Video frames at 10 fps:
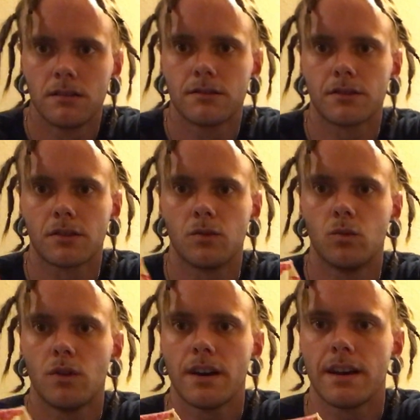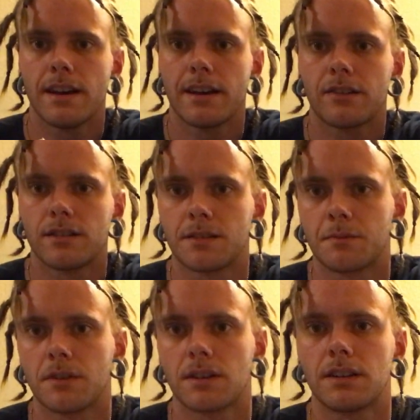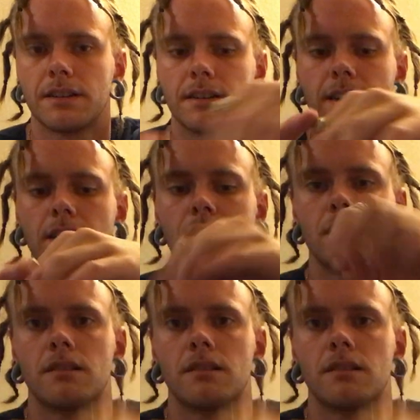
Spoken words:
It's looking way crisper and cleaner now.